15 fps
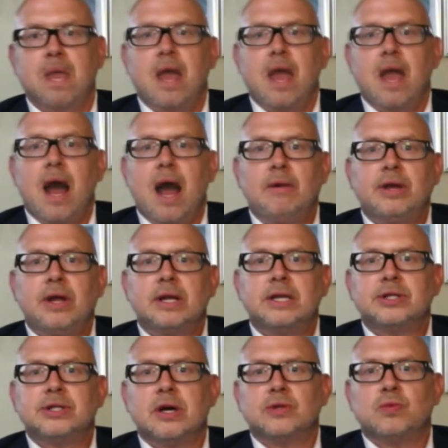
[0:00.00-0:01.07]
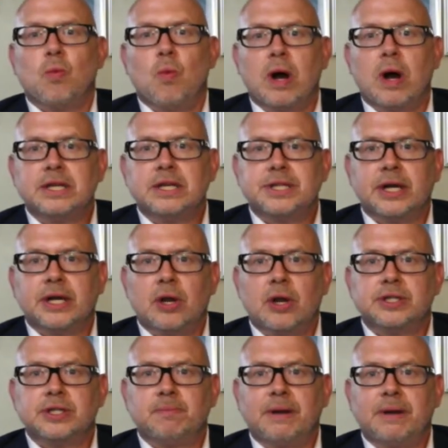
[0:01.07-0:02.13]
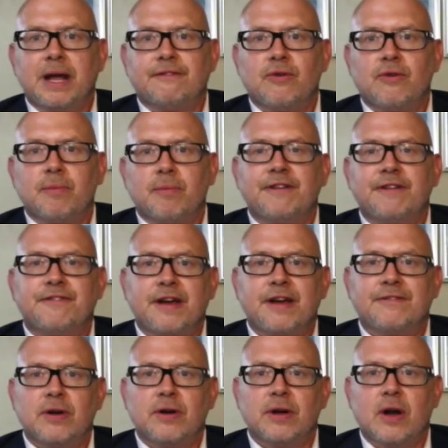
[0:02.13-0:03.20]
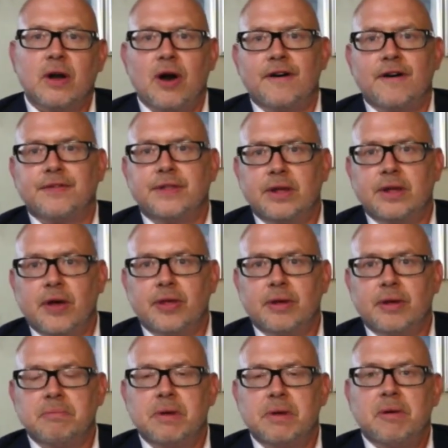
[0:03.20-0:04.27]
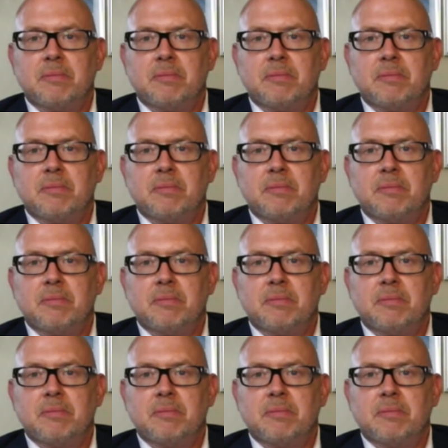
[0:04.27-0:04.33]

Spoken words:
I will not discuss one technology platform in favor of the other